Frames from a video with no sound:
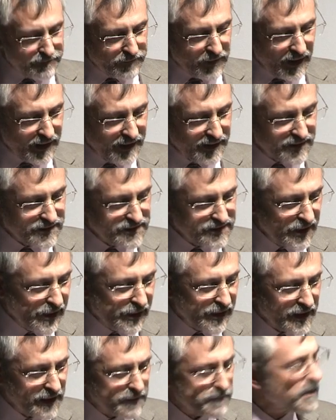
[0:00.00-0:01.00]
by
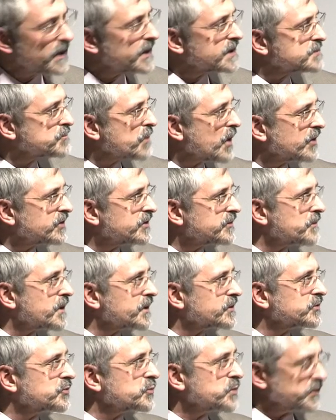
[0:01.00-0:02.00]
Stirling and by his partner
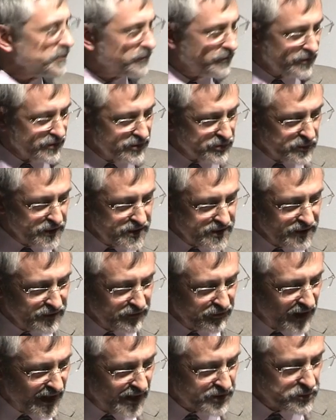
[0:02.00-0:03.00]
Michael Wilford, which
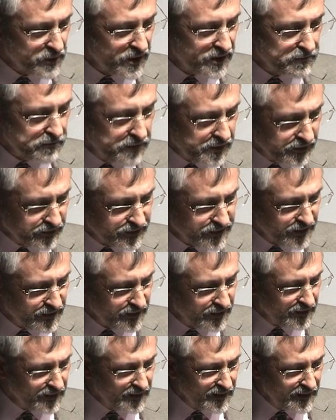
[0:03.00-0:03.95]
in fact weren't built.